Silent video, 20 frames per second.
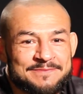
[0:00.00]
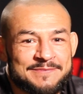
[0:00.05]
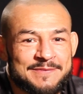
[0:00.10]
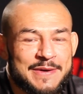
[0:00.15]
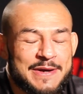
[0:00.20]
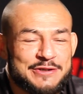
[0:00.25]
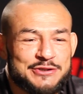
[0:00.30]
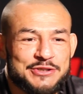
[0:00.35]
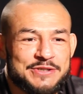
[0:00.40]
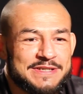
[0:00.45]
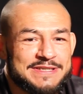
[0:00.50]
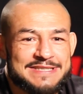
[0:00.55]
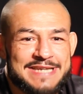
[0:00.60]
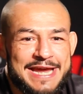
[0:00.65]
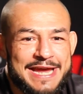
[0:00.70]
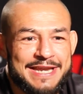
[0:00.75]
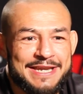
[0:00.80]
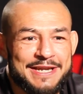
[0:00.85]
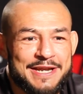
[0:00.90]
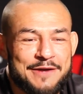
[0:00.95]
I shook his
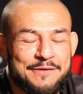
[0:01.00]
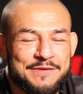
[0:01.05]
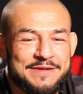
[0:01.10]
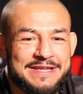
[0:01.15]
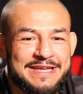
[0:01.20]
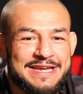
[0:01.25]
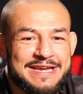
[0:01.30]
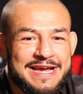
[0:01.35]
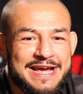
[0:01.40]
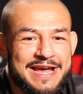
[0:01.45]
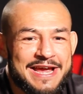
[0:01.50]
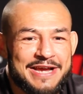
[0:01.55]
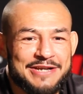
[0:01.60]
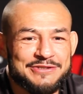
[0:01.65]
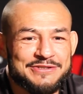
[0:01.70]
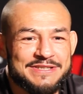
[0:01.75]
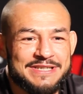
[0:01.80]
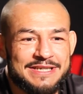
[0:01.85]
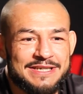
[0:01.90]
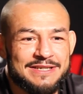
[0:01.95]
hand and everything. I
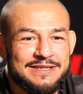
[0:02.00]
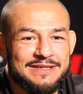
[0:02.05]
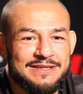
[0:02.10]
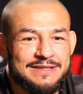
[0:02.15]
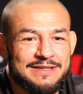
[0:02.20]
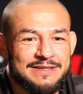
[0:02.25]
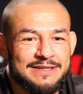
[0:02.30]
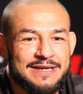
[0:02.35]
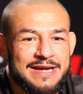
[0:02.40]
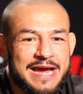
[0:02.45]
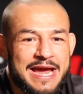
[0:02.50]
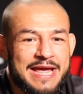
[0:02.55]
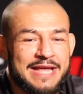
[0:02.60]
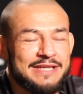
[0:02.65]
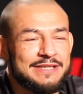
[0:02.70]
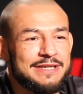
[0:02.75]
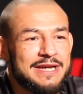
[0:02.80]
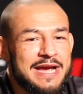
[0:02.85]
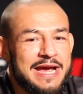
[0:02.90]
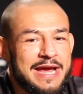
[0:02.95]
actually
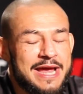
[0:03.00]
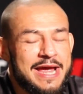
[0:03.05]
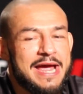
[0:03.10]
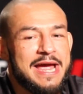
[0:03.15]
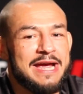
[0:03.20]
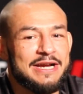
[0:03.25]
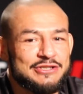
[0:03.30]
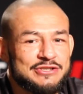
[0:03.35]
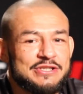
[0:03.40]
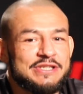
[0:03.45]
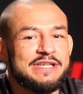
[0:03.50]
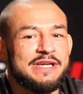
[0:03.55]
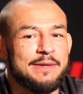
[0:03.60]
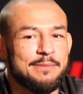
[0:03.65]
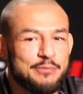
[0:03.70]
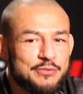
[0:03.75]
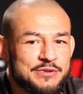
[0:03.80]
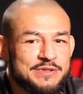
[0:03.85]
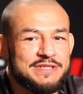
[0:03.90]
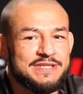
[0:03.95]
I I actually
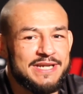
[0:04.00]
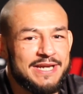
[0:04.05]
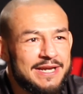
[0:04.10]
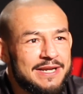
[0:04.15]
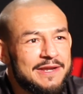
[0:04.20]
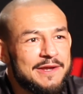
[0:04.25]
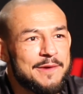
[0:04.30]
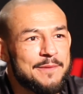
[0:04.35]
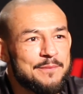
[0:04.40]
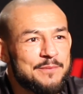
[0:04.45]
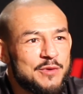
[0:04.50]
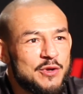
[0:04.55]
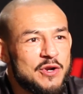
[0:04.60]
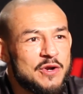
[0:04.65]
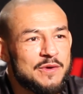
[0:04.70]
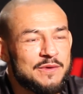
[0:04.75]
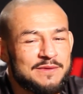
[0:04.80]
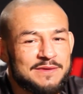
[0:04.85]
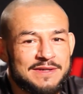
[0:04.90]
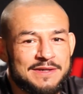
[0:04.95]
appreciate him. You
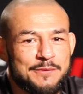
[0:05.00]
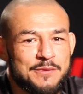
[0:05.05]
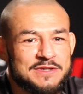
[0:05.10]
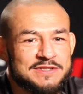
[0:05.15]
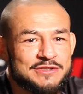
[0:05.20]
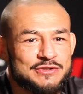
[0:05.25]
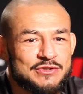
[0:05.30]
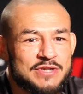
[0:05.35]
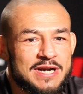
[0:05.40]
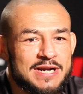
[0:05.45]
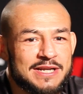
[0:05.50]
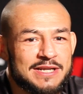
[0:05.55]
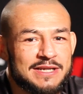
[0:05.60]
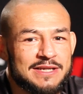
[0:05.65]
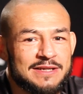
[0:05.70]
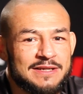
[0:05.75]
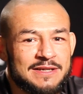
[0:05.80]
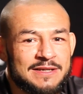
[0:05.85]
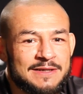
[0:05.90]
know, he wasn't trying to.